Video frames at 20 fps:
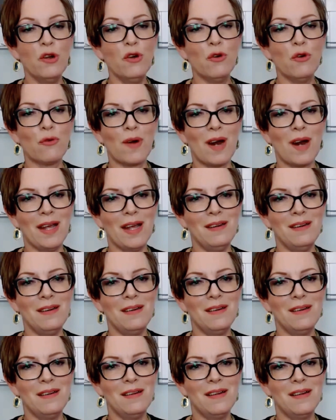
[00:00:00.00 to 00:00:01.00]
renewal rate,
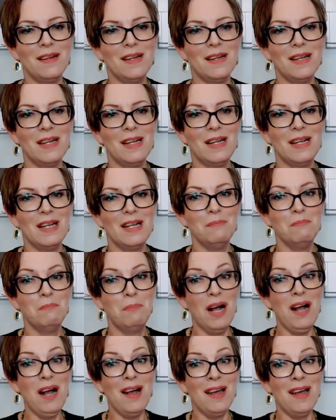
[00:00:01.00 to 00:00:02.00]

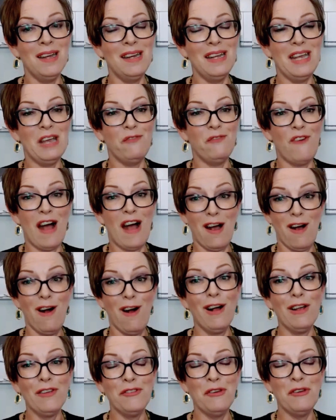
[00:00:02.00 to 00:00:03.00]
but if I
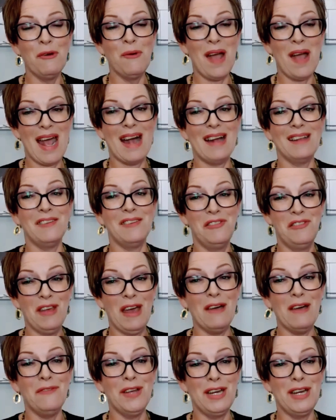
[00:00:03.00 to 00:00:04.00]
also had
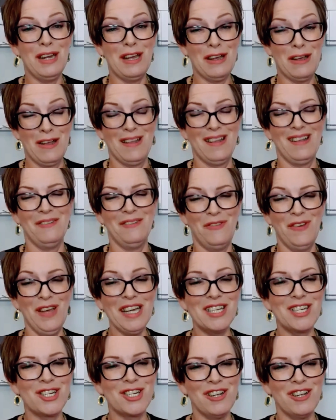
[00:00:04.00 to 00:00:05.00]
7
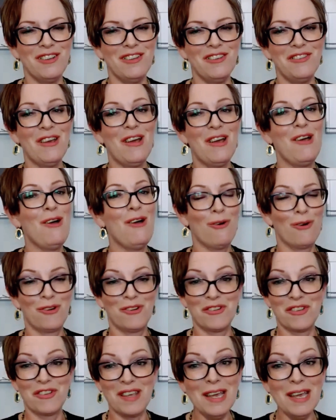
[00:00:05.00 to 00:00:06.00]
evictions
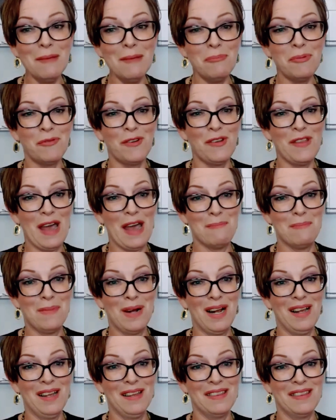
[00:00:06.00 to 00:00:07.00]
or skips for
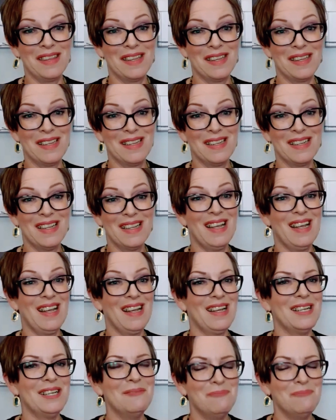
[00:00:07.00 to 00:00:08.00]
that month,
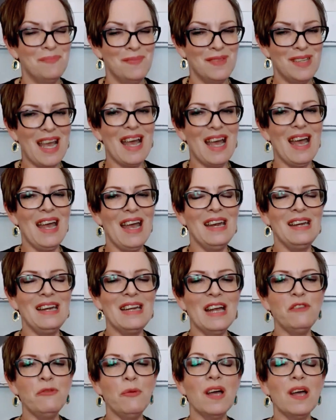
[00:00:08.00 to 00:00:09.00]

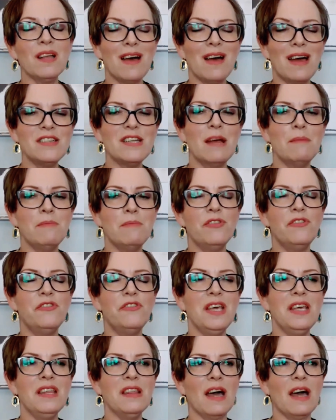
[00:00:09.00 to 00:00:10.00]
and that's why a lot of times you
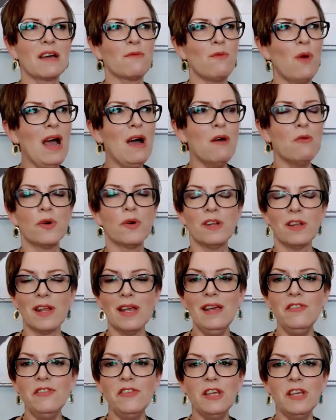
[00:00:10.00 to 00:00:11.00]
see like, wow, we're
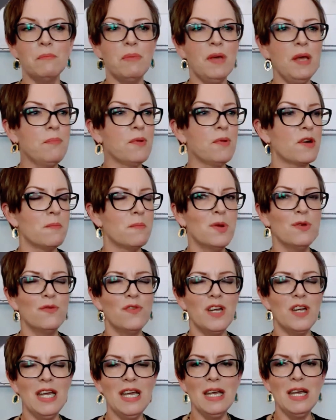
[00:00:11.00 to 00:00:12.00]
leasing, people are
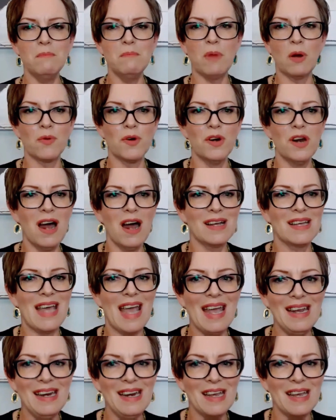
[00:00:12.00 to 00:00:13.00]
moving in, but we're
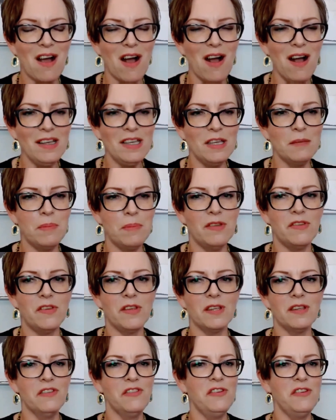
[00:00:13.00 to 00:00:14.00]
not gaining
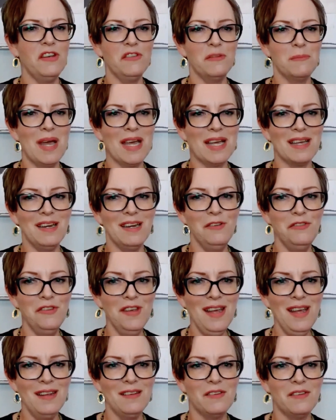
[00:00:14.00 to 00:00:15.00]
occupancy. This doesn't make any
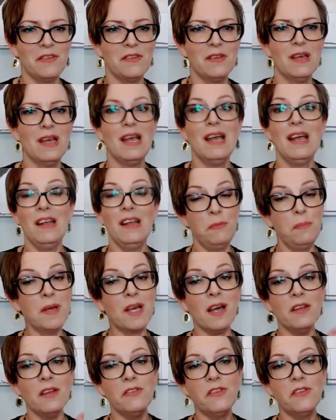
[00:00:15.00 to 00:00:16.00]
sense. It's
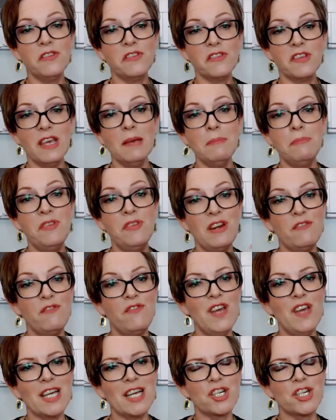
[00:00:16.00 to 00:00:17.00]
because the skips and
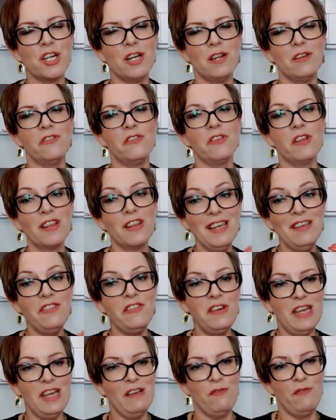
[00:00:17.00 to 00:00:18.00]
evictions, the
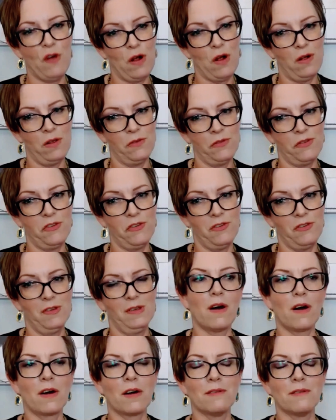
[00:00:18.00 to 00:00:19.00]
lease defaults
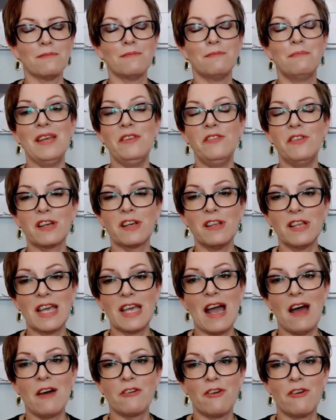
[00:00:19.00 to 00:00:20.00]
are basically
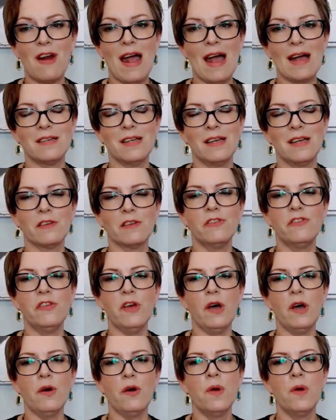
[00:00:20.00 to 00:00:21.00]
counteracting.
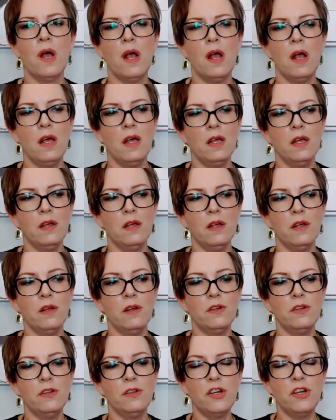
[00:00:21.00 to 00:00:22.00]
So
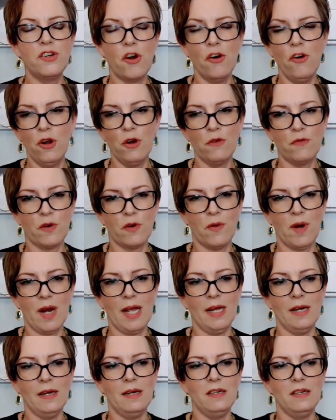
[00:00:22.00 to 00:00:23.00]
the turnover
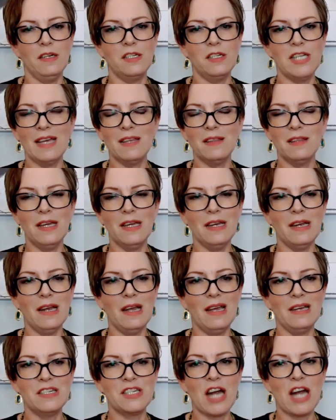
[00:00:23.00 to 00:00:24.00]
rate, take
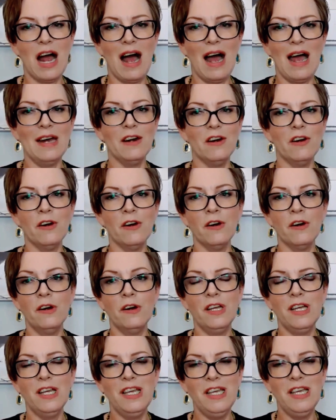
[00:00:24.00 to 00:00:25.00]
the
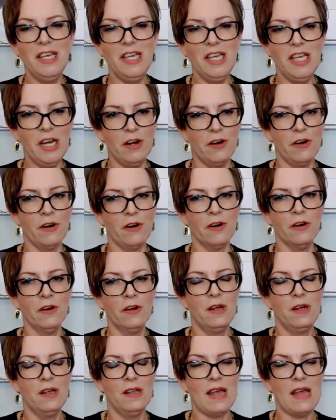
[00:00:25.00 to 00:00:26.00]
entire
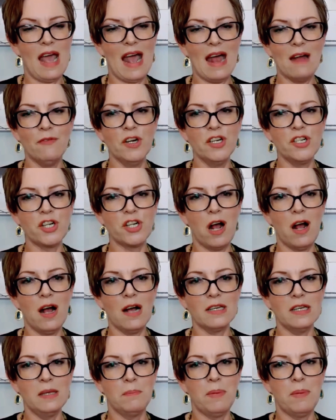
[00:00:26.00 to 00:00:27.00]
year, average
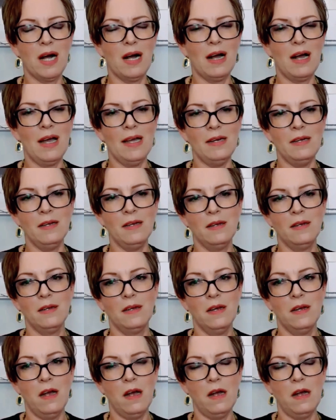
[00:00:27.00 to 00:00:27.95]
occupied